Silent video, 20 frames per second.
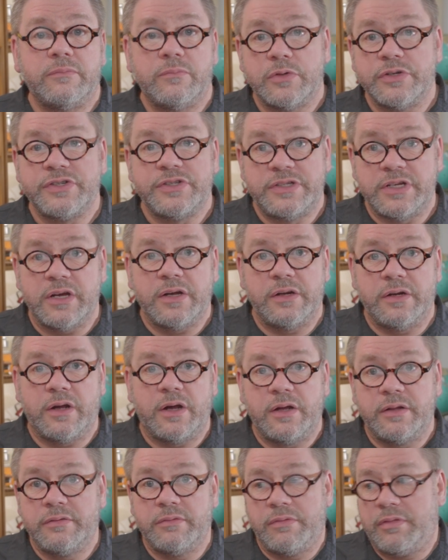was done
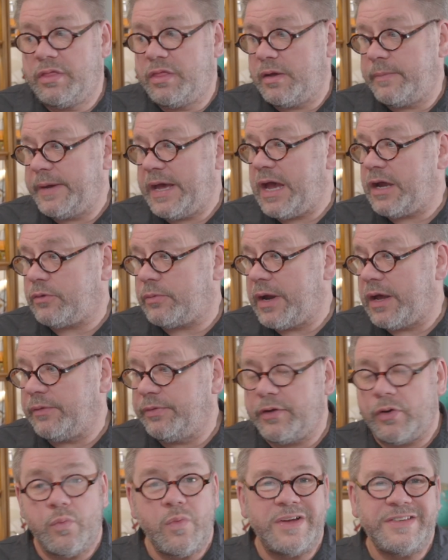on the
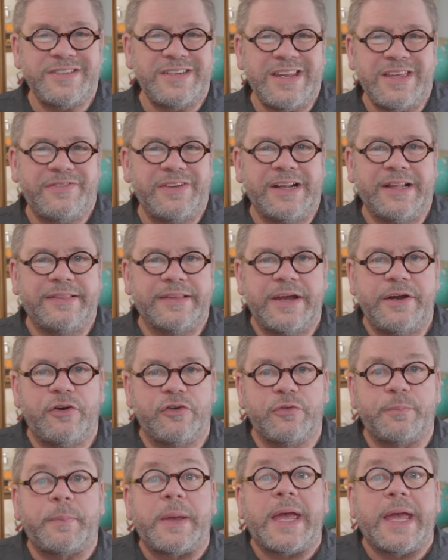background. There wasn't even a
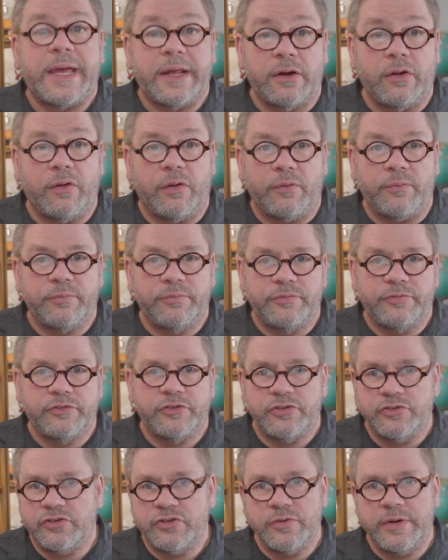layers panel
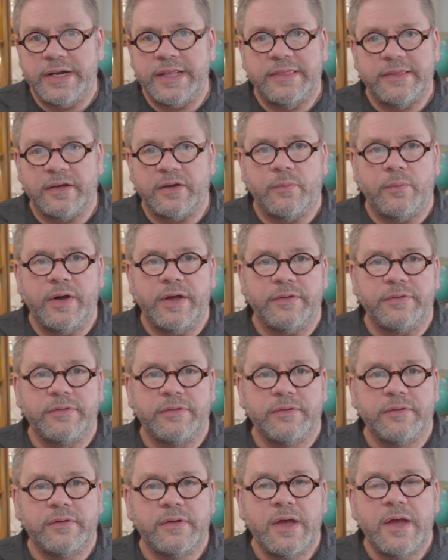to do anything with.